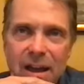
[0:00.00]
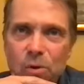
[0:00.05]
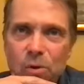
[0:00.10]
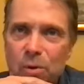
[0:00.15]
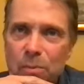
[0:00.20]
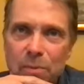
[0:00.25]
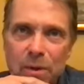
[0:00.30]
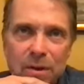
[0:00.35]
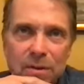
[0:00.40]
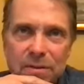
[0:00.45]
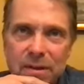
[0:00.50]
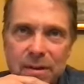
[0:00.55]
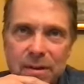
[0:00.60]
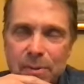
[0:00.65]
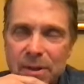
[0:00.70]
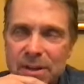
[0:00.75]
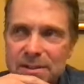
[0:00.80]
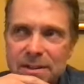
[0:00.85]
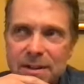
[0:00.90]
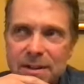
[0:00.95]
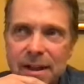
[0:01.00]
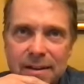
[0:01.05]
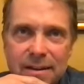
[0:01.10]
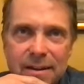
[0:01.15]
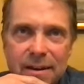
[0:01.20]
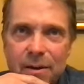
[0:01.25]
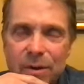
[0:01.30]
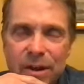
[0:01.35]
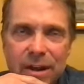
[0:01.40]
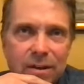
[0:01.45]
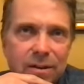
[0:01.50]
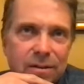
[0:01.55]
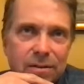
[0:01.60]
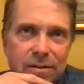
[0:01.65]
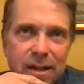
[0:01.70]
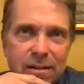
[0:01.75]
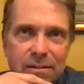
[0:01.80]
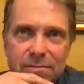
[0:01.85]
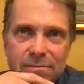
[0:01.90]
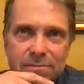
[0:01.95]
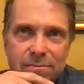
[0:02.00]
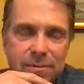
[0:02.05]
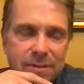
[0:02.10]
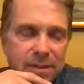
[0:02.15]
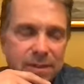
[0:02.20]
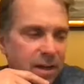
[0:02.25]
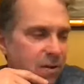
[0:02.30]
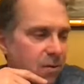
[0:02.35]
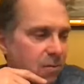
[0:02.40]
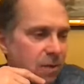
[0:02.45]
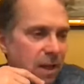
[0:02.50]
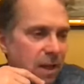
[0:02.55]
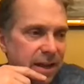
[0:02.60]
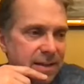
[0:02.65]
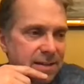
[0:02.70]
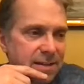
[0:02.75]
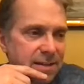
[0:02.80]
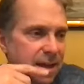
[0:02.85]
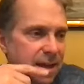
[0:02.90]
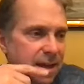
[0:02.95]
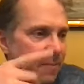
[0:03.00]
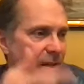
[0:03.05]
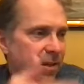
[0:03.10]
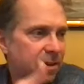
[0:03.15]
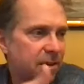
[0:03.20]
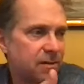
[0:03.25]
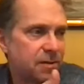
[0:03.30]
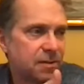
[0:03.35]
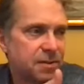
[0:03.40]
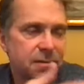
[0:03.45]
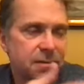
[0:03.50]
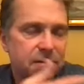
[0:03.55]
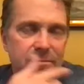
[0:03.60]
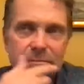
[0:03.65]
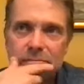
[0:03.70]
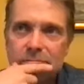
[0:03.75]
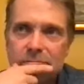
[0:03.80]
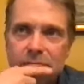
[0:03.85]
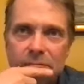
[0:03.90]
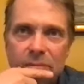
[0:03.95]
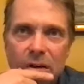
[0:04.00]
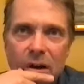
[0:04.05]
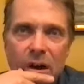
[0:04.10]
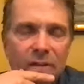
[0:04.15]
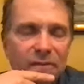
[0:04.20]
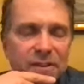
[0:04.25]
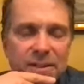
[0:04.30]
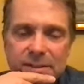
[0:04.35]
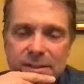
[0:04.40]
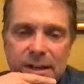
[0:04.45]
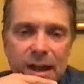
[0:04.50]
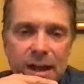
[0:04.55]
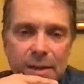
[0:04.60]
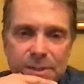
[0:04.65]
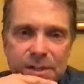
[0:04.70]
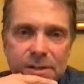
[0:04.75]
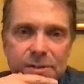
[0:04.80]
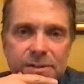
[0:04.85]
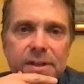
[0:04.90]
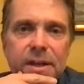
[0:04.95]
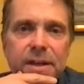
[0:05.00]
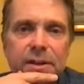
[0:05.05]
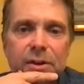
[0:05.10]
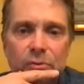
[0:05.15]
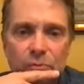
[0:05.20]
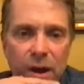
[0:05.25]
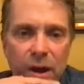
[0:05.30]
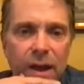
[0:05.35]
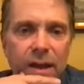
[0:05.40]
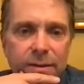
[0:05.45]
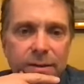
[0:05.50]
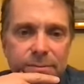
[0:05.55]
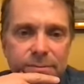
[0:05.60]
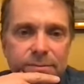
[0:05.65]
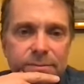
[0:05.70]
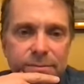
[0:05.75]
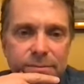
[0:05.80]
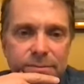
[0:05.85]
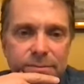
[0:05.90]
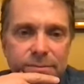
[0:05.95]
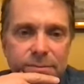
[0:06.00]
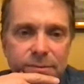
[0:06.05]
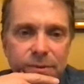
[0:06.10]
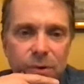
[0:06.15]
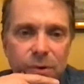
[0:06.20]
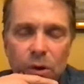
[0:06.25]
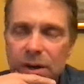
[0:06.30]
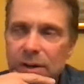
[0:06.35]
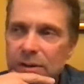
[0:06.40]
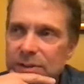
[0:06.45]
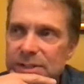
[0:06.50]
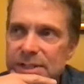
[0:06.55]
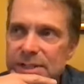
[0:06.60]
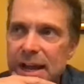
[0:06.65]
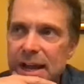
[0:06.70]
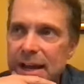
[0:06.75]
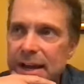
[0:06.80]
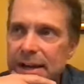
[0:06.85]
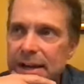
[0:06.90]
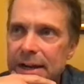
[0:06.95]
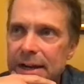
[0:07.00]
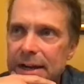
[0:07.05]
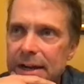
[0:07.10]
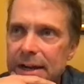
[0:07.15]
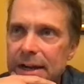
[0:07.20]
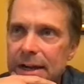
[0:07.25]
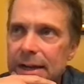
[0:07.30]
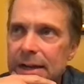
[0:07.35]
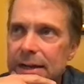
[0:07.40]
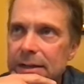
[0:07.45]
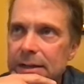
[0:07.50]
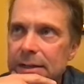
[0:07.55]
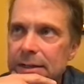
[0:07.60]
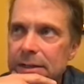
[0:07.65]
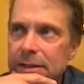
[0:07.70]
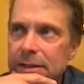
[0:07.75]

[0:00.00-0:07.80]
and we'll both capitulate. He'll like I said, I mean, there's oftentimes he'll say you're right, or he'll say I'll